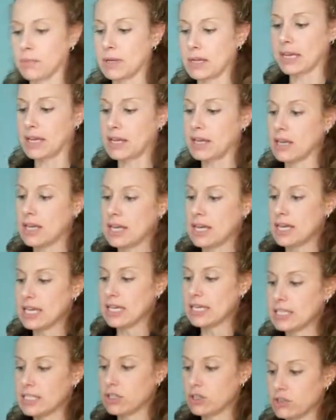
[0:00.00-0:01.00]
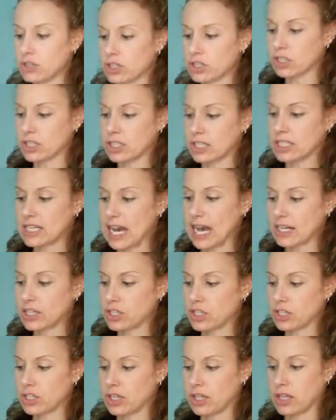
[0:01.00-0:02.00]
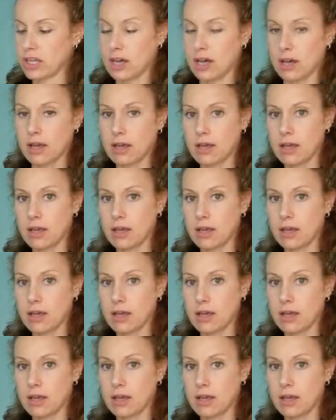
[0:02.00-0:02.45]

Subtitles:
be easy. You're just going to attach it to the